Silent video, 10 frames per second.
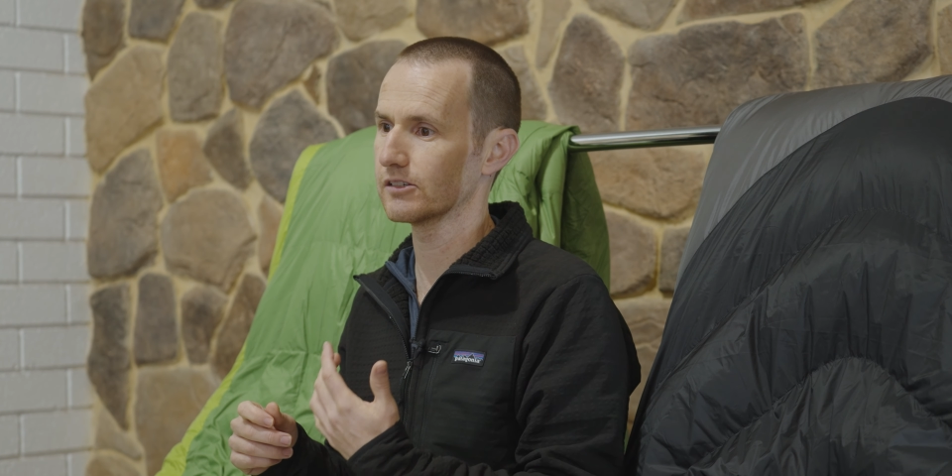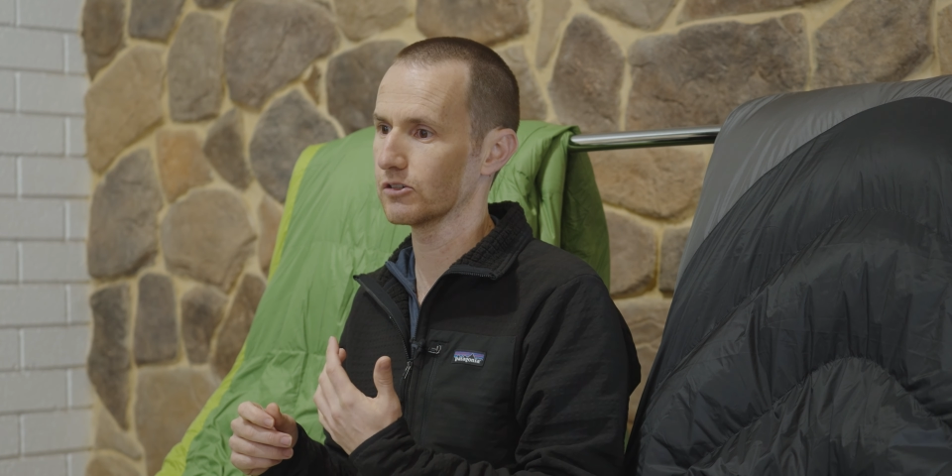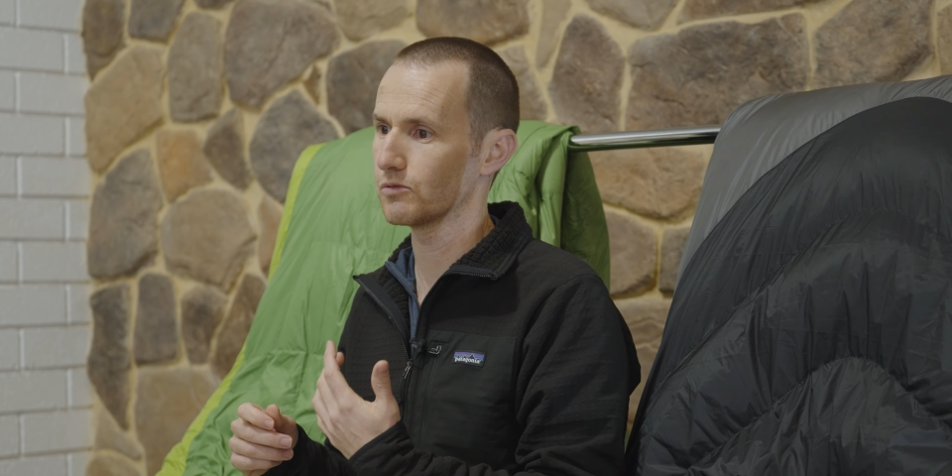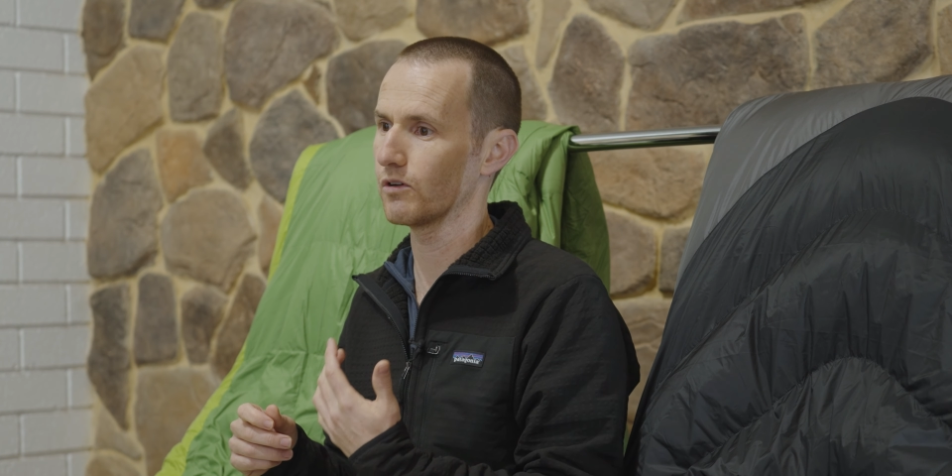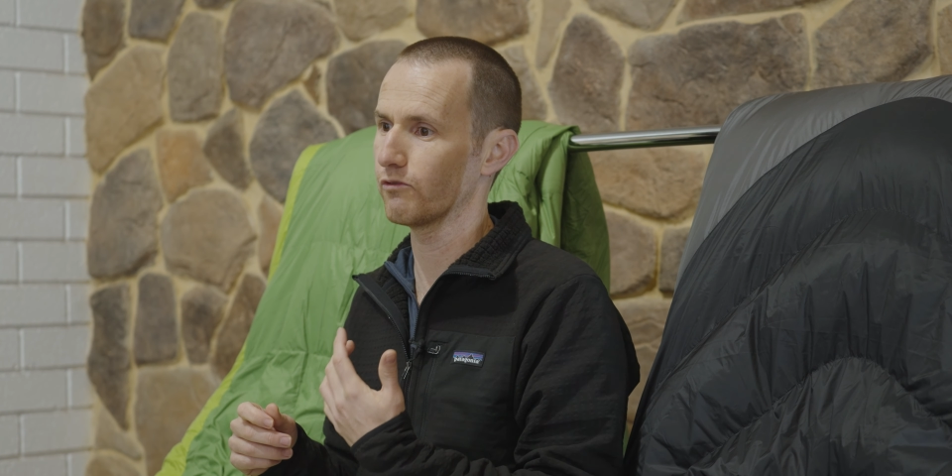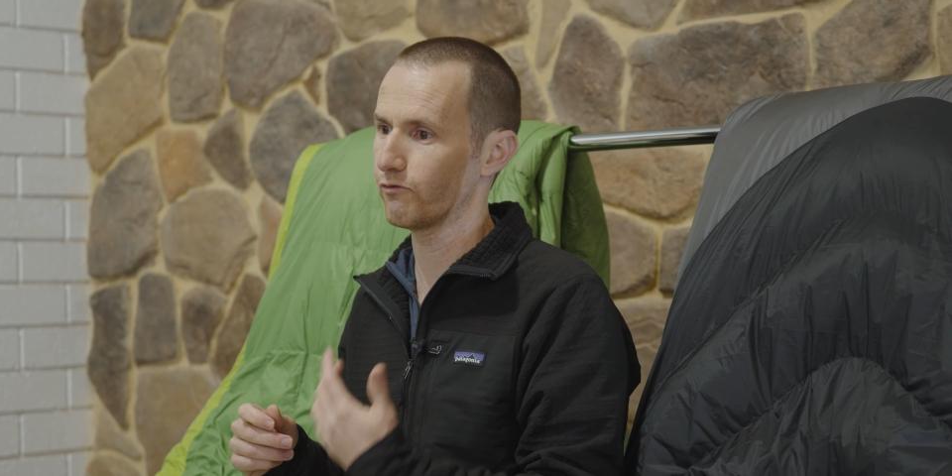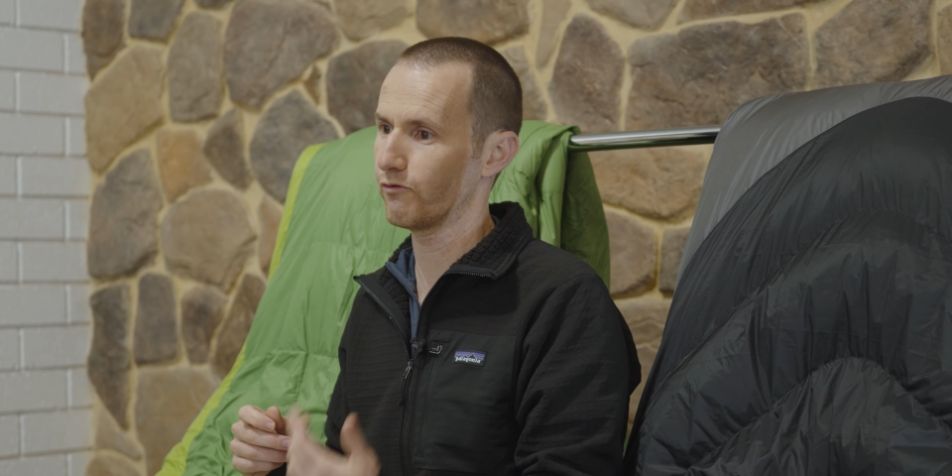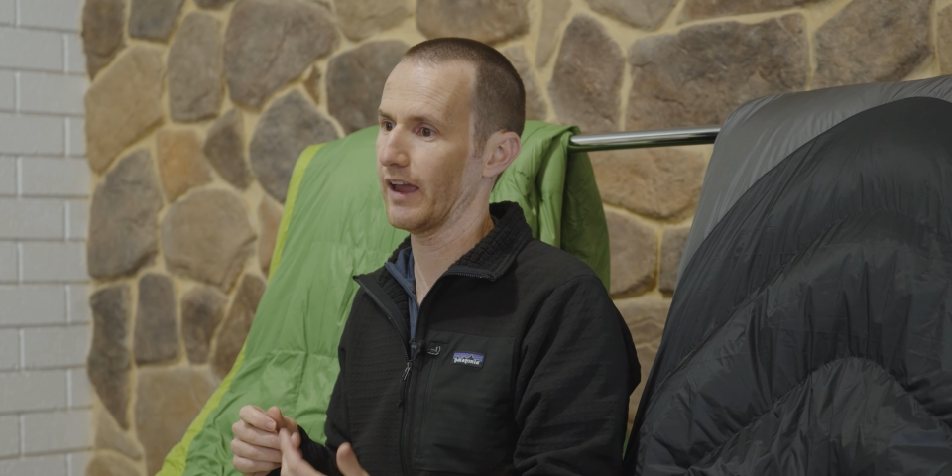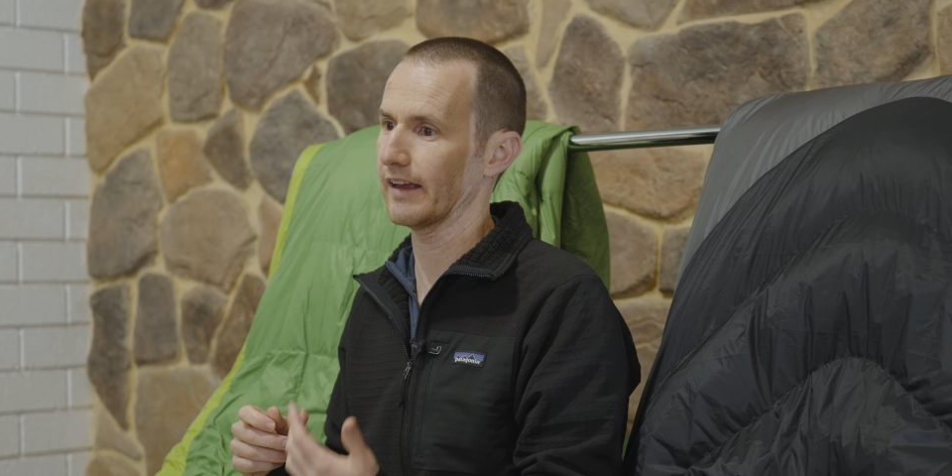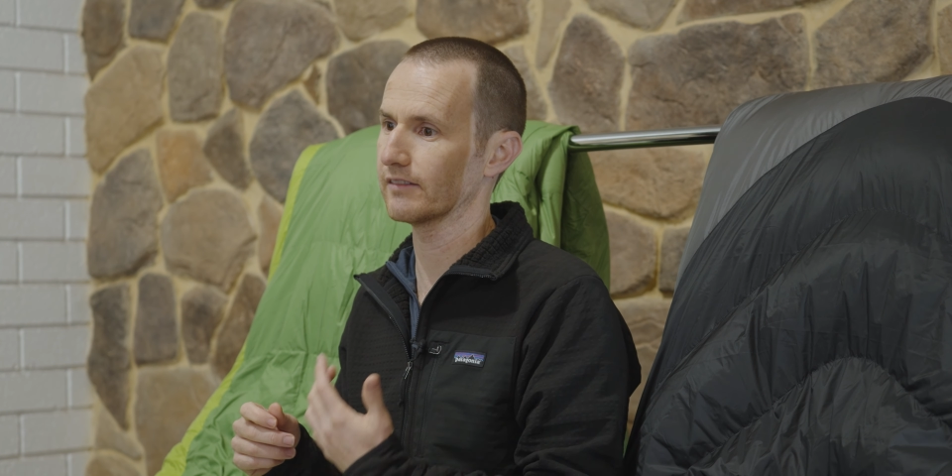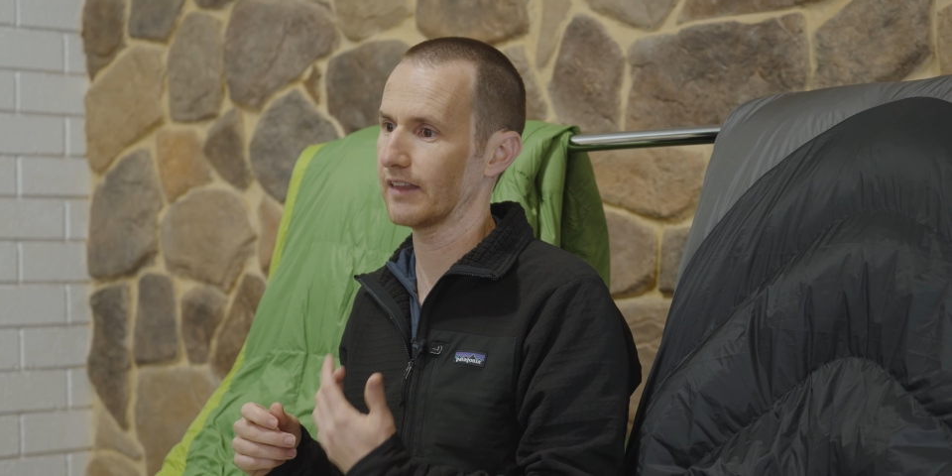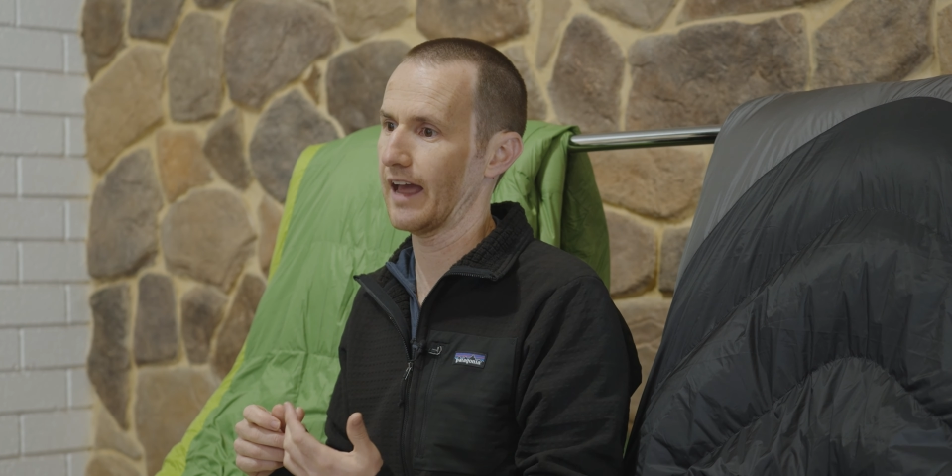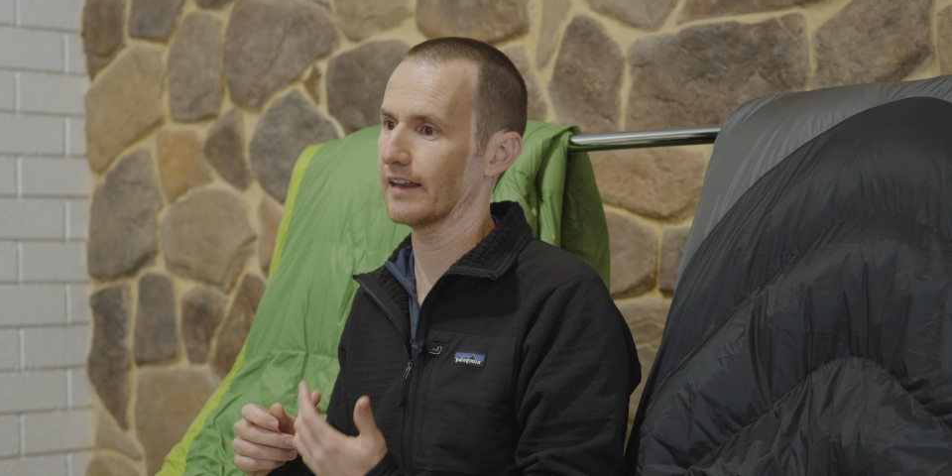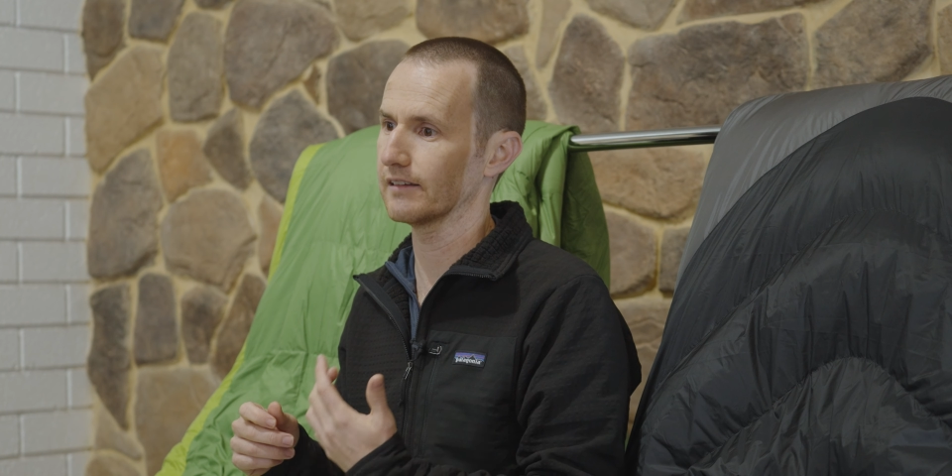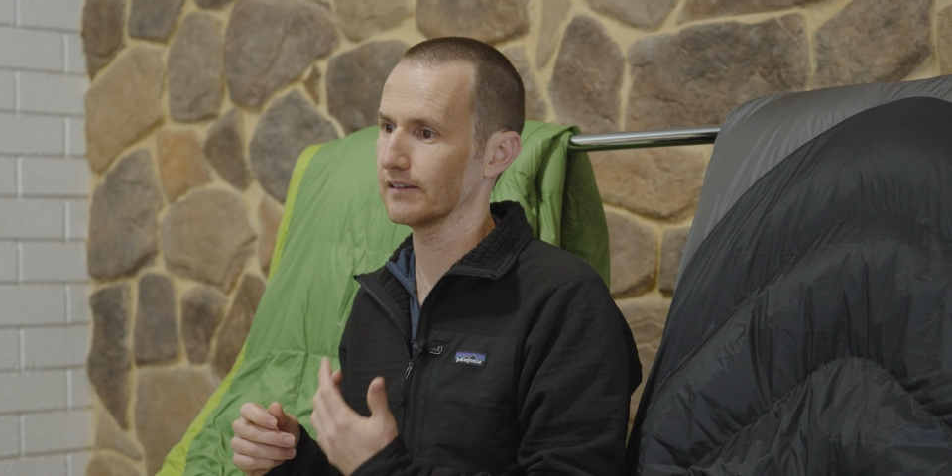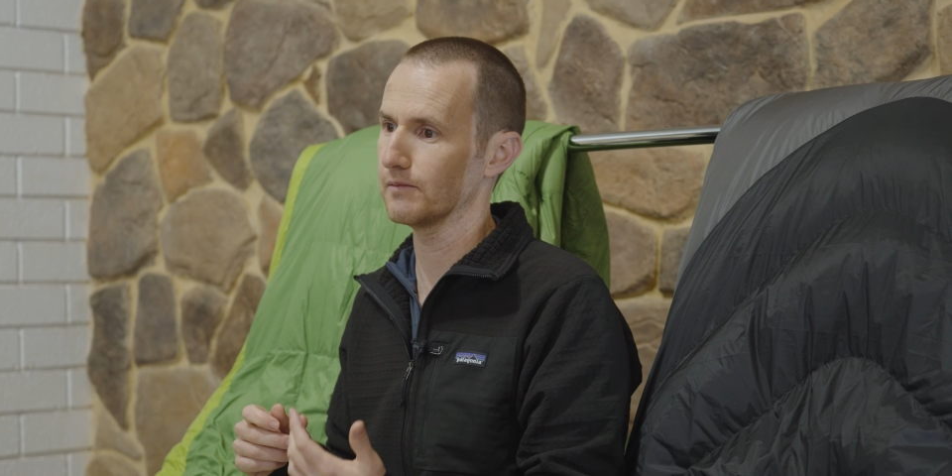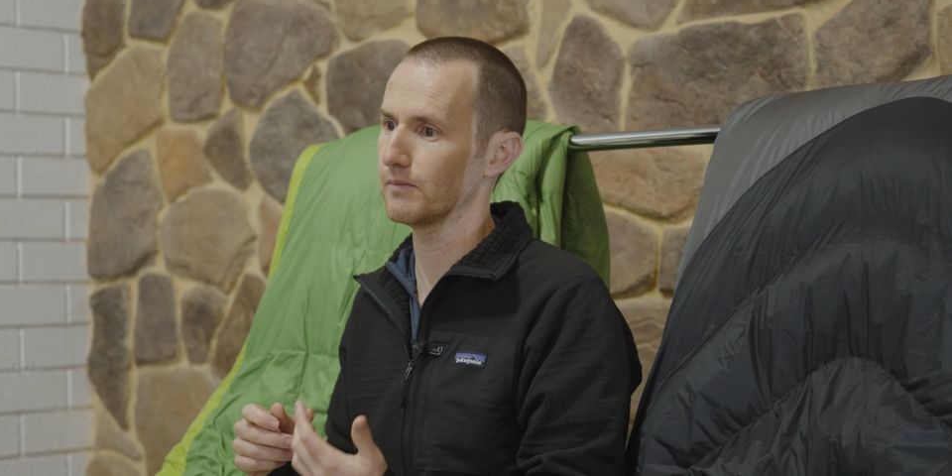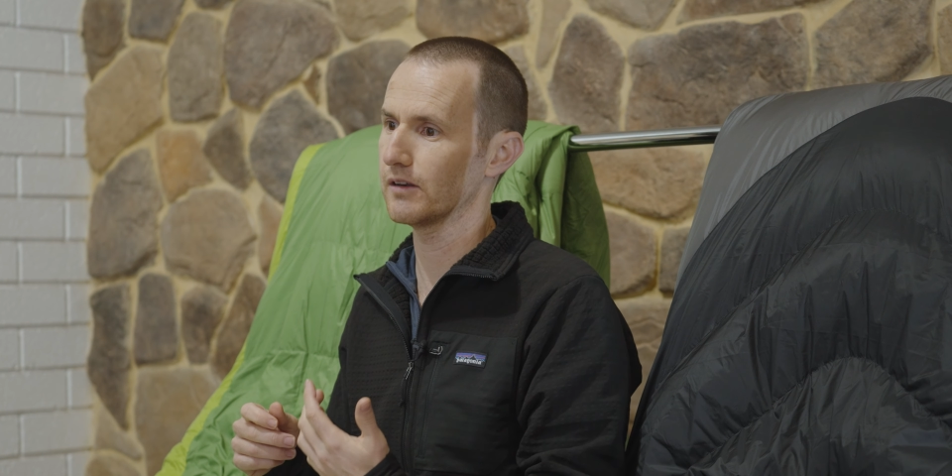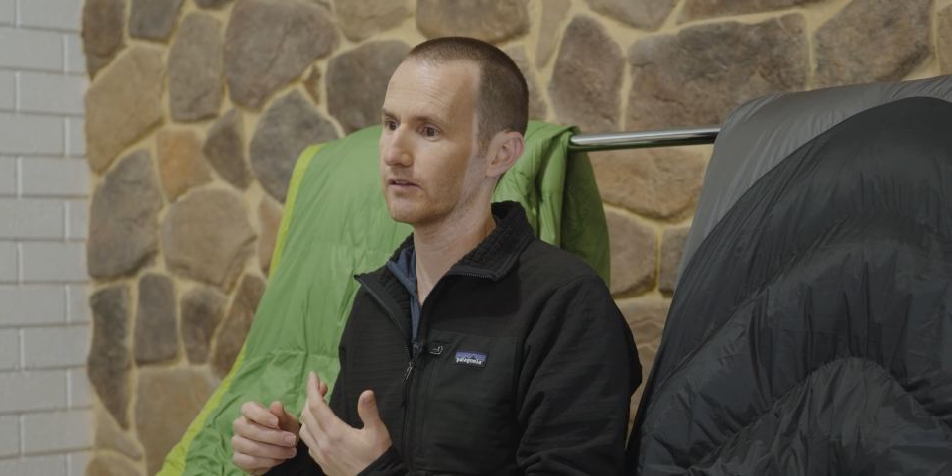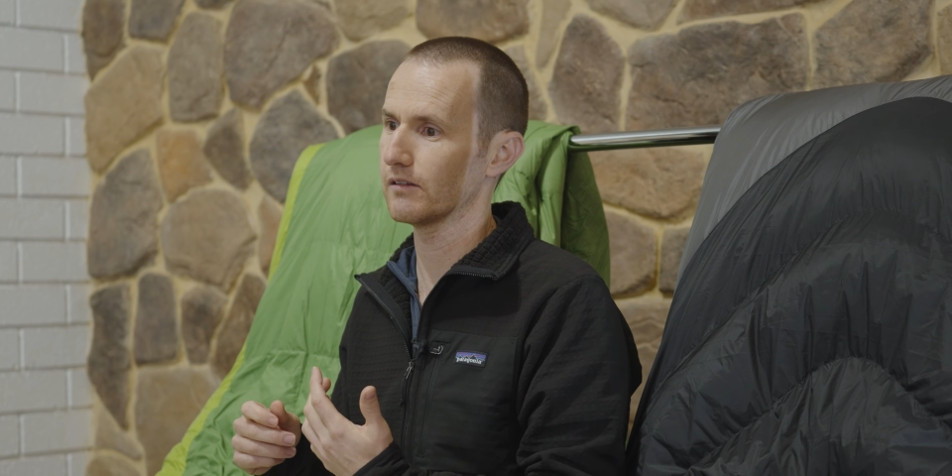to affect that
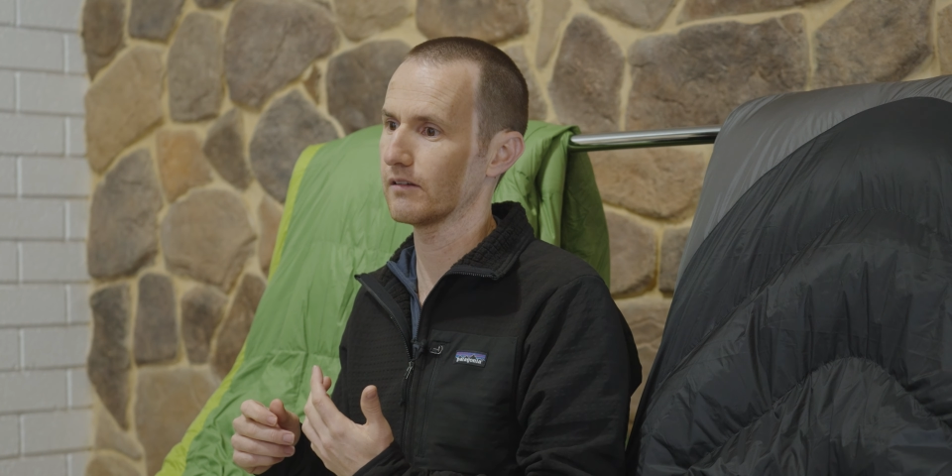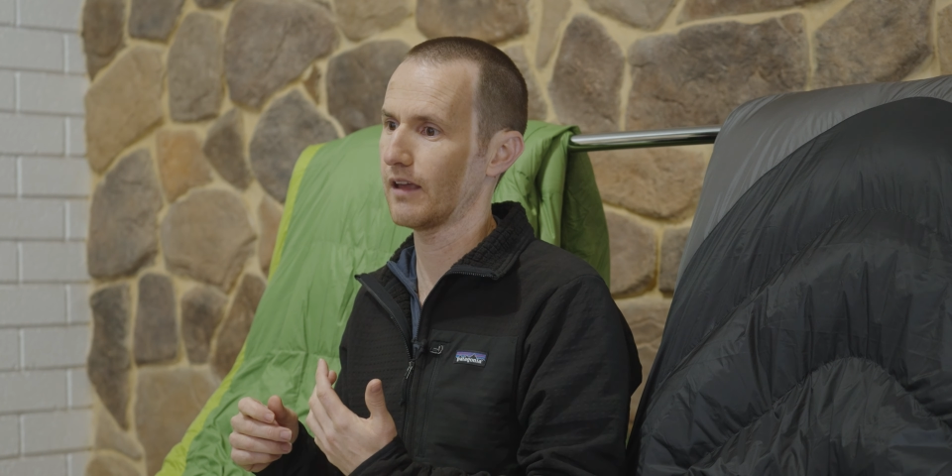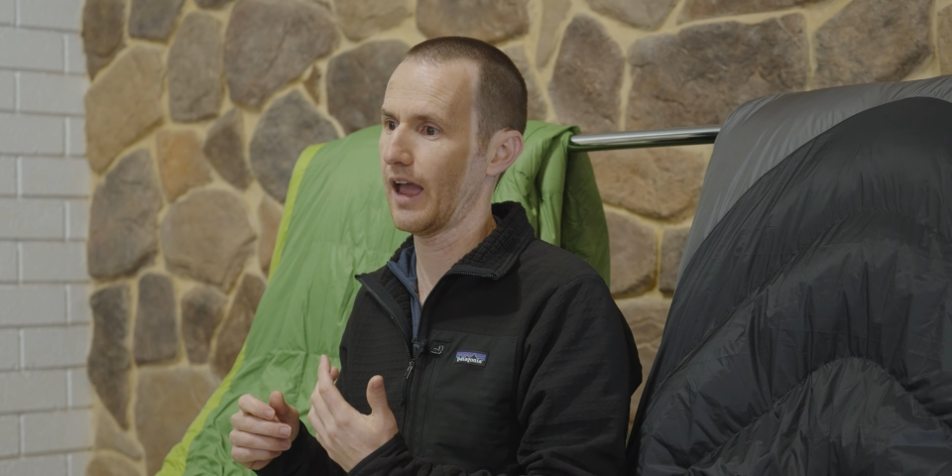limit